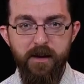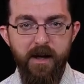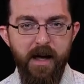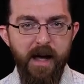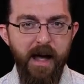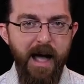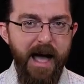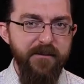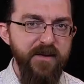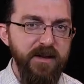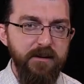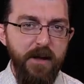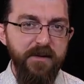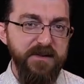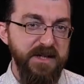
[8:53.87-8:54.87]
Having
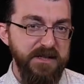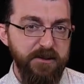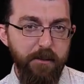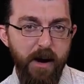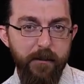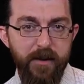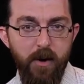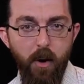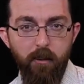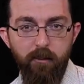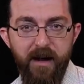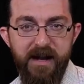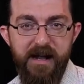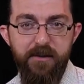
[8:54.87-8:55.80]
done this experiment already,